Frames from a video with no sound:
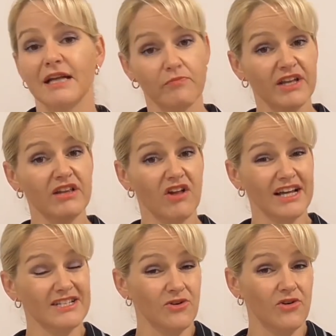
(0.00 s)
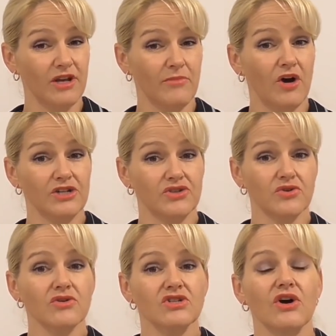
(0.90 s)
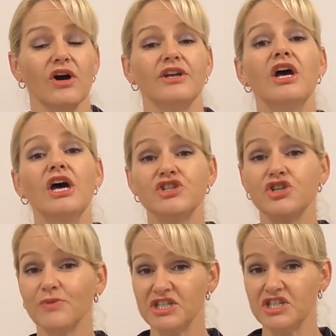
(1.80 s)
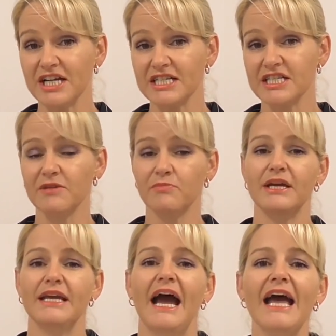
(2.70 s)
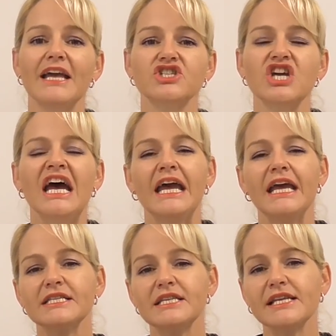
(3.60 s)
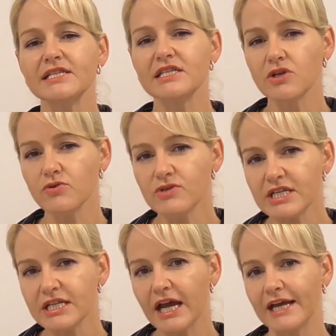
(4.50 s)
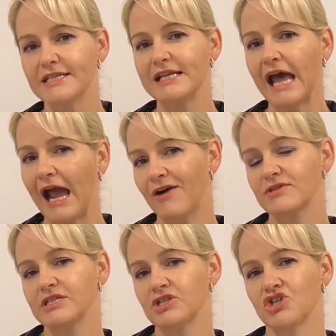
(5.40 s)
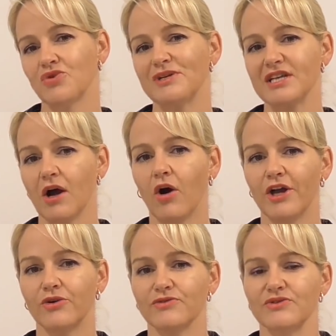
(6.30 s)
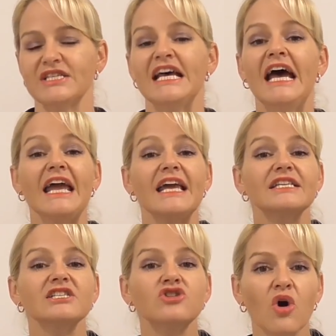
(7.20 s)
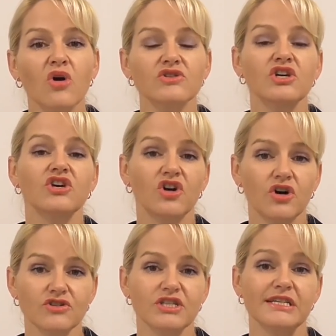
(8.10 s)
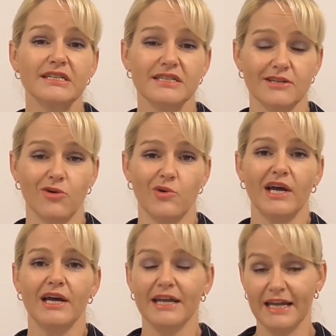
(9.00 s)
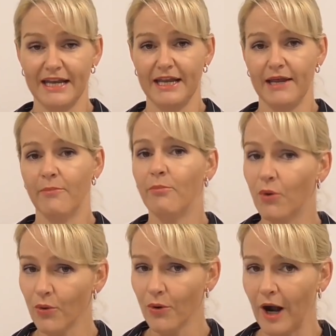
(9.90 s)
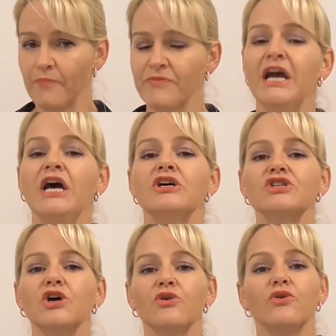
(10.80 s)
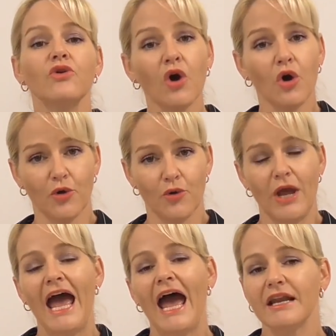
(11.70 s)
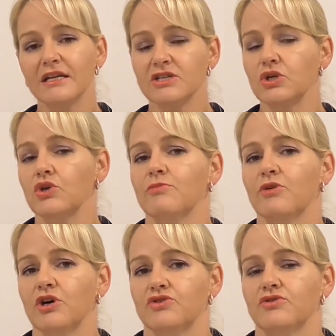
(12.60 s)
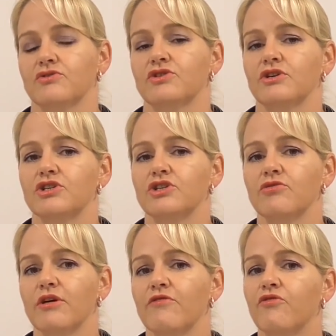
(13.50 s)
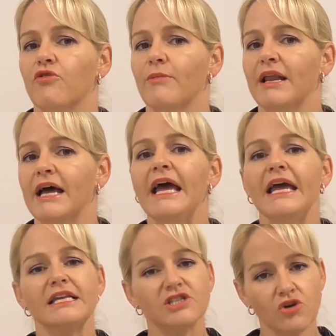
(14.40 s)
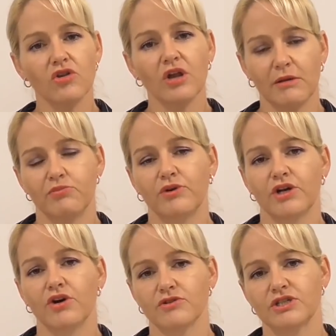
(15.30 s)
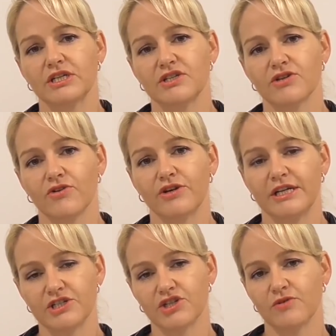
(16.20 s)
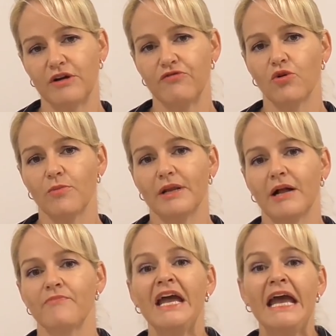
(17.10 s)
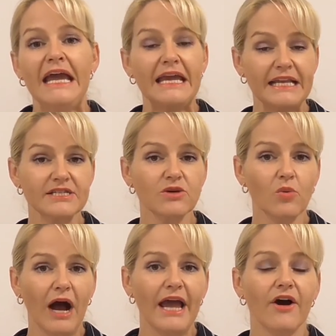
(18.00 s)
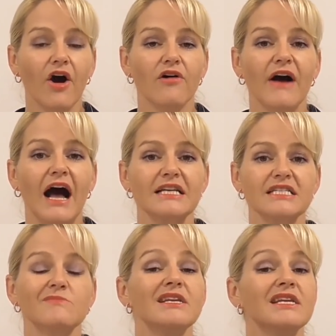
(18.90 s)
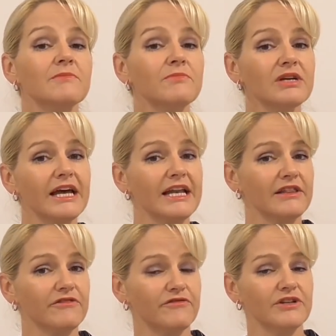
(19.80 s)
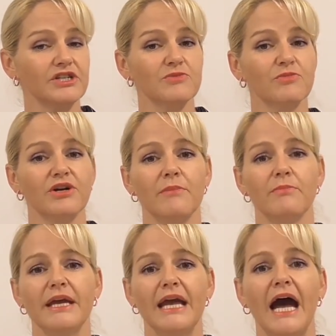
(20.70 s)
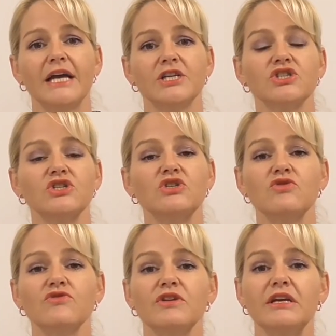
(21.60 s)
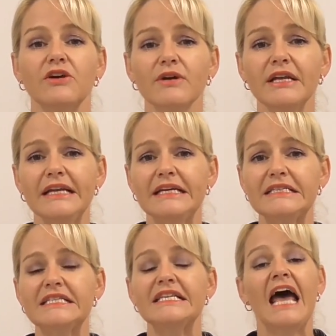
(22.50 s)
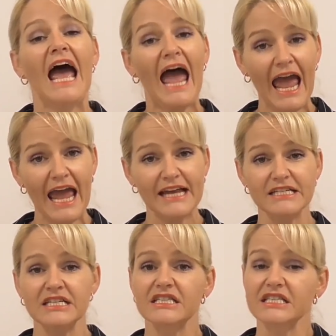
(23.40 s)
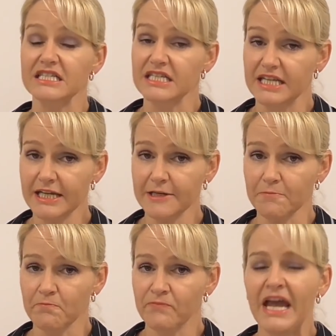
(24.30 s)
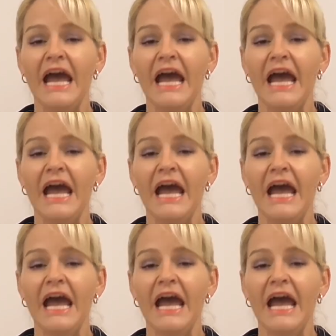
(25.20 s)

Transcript: something like sodium hydroxide to adjust the pH, it dissociates out into its ions. It's not caustic soda anymore. So no, adding sodium hydroxide to our formula is not like putting caustic soda into our formula. It is a way of us manipulating the finished product pH to suit the ingredients and the skin.